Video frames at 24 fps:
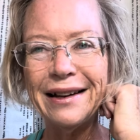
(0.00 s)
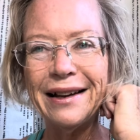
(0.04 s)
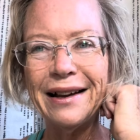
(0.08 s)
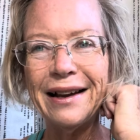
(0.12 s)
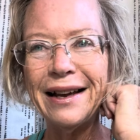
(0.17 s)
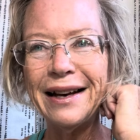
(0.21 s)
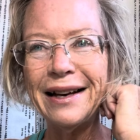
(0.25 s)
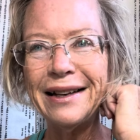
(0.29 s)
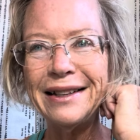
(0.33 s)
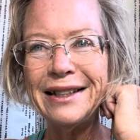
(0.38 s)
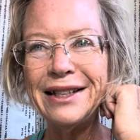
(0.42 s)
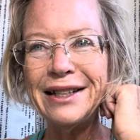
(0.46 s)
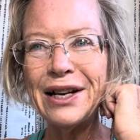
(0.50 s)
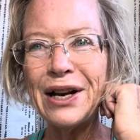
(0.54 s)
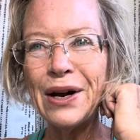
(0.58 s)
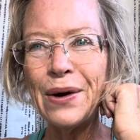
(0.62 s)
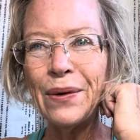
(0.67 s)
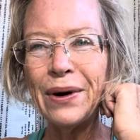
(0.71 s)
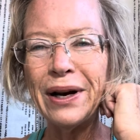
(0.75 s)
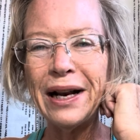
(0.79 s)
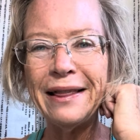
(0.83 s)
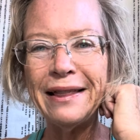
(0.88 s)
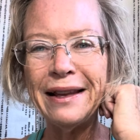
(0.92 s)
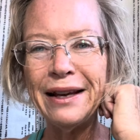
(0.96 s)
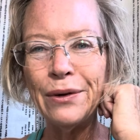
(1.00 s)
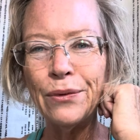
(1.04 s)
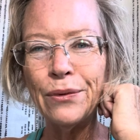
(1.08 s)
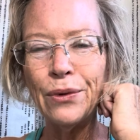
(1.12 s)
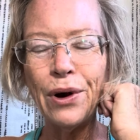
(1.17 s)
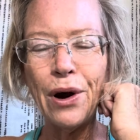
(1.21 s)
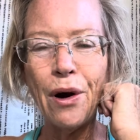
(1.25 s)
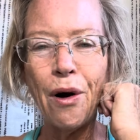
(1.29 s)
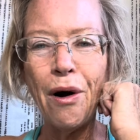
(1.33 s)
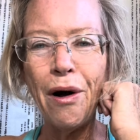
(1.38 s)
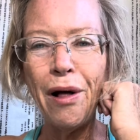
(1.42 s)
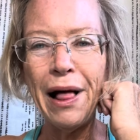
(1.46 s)
And you know what? I think we
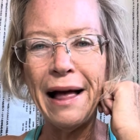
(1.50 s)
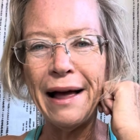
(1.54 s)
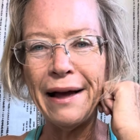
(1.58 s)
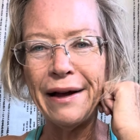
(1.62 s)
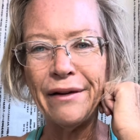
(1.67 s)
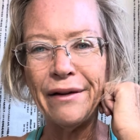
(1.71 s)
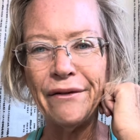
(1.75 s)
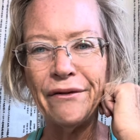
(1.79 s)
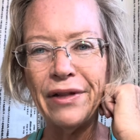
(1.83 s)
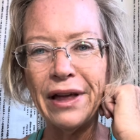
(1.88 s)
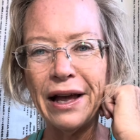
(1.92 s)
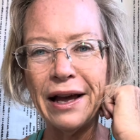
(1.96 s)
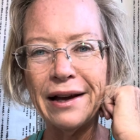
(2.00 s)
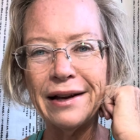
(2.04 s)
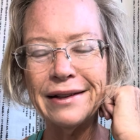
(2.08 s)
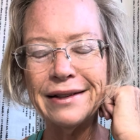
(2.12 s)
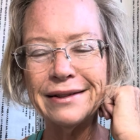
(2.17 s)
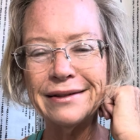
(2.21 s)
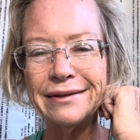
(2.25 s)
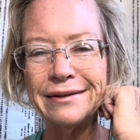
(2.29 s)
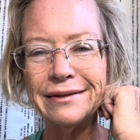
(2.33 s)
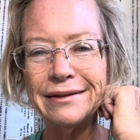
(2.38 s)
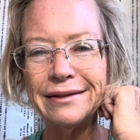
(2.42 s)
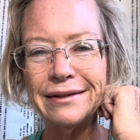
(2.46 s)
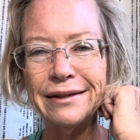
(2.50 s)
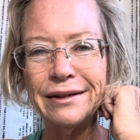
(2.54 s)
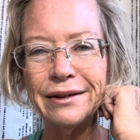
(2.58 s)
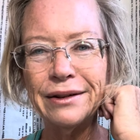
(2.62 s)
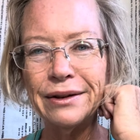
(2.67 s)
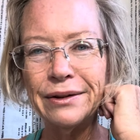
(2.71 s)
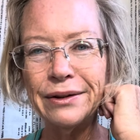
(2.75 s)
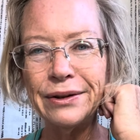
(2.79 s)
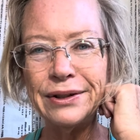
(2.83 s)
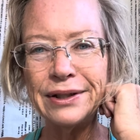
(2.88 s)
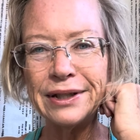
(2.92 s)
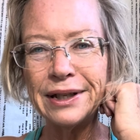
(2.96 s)
all have that.
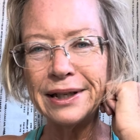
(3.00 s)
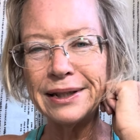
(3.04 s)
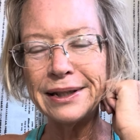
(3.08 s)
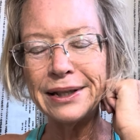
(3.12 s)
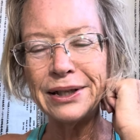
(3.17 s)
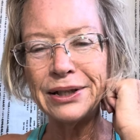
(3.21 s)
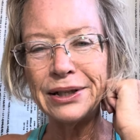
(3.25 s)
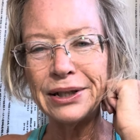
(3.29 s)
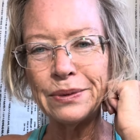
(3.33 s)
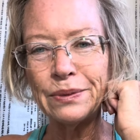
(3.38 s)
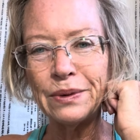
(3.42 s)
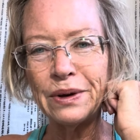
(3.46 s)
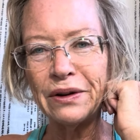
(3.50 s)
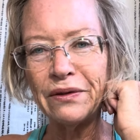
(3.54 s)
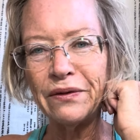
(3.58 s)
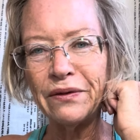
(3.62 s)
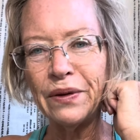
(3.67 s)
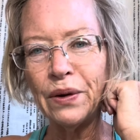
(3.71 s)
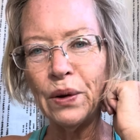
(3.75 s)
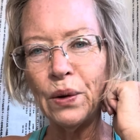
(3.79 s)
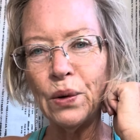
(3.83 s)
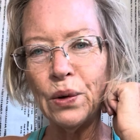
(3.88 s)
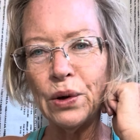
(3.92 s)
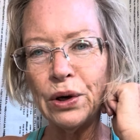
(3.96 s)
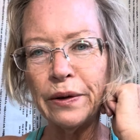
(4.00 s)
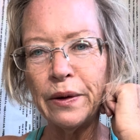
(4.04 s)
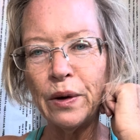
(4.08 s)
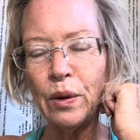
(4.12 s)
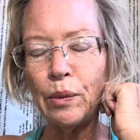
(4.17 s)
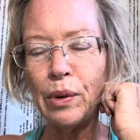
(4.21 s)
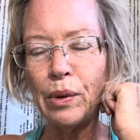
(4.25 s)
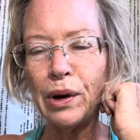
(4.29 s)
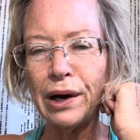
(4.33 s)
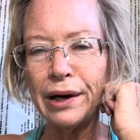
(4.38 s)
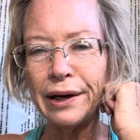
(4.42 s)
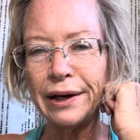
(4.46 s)
Who doesn't just want to feel good in their
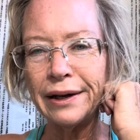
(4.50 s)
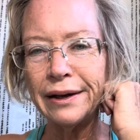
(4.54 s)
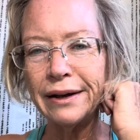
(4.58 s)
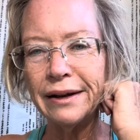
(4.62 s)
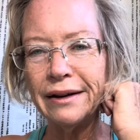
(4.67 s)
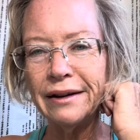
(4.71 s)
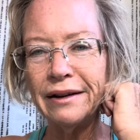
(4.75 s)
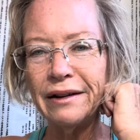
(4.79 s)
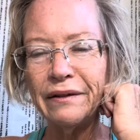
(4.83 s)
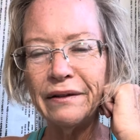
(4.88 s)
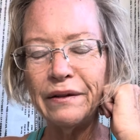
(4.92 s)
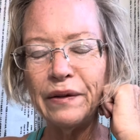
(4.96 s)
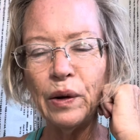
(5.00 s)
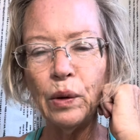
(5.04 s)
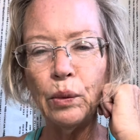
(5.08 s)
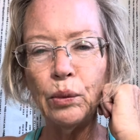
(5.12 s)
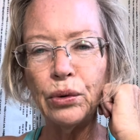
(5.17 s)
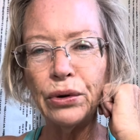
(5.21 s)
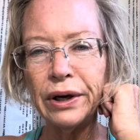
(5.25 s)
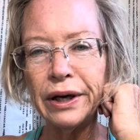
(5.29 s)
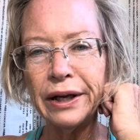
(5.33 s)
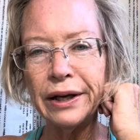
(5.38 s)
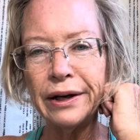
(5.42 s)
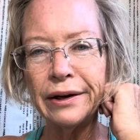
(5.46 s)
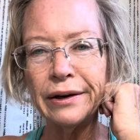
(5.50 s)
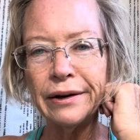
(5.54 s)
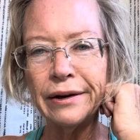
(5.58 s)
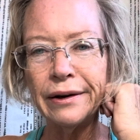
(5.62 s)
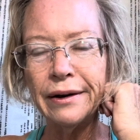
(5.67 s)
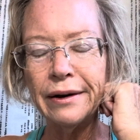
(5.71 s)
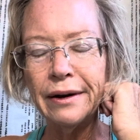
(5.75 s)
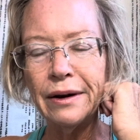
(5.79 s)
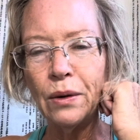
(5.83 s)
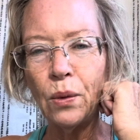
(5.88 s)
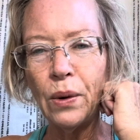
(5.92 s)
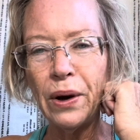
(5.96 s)
body, feel prettier,
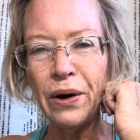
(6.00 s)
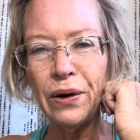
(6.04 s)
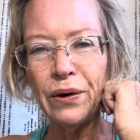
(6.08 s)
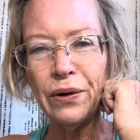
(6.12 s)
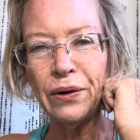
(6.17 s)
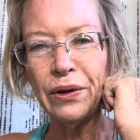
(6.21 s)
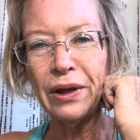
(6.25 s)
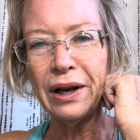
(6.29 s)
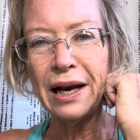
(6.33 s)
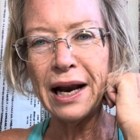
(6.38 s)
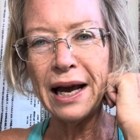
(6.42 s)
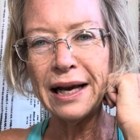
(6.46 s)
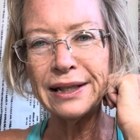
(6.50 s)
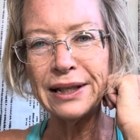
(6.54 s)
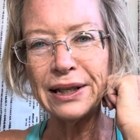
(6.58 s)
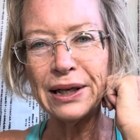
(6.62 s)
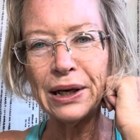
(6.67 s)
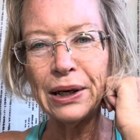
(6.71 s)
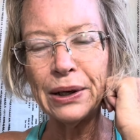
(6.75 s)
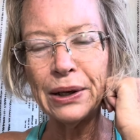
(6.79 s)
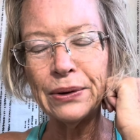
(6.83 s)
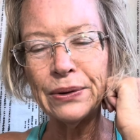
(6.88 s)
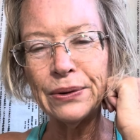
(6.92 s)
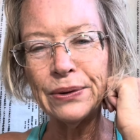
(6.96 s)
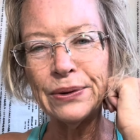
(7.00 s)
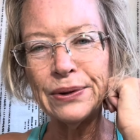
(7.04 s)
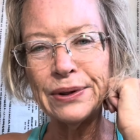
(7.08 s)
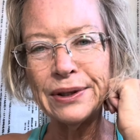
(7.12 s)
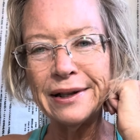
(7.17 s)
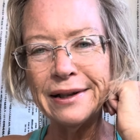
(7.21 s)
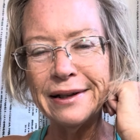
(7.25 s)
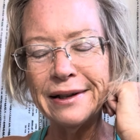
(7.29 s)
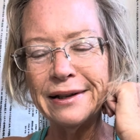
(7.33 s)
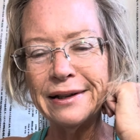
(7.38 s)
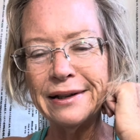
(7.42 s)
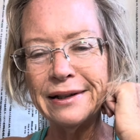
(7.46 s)
wear the nice clothes
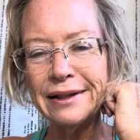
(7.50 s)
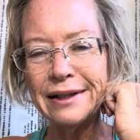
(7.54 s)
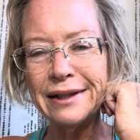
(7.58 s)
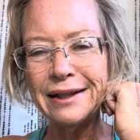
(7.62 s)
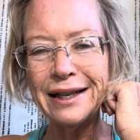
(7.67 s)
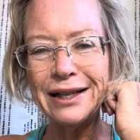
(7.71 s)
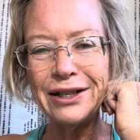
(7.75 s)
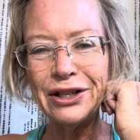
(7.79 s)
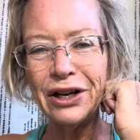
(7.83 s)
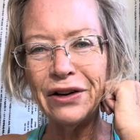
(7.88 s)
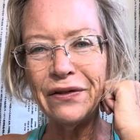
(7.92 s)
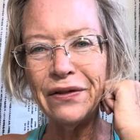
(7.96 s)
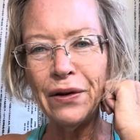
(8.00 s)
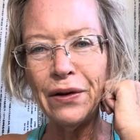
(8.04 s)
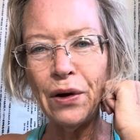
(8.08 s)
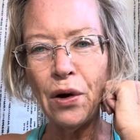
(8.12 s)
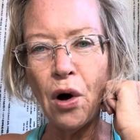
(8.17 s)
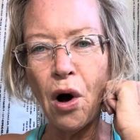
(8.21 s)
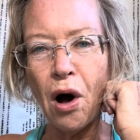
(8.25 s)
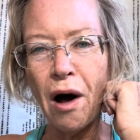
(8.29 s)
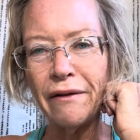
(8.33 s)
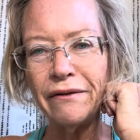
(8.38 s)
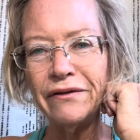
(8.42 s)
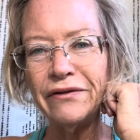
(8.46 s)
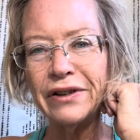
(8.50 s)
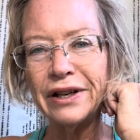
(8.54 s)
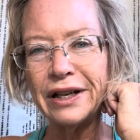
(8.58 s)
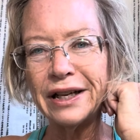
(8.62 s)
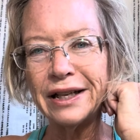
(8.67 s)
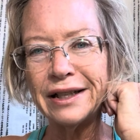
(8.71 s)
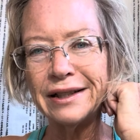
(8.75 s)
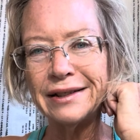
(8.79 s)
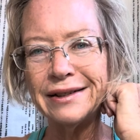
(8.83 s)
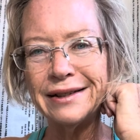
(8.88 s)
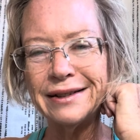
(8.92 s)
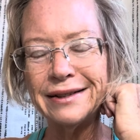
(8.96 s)
so that you can feel
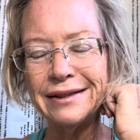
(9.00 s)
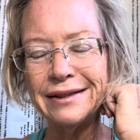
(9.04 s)
confident?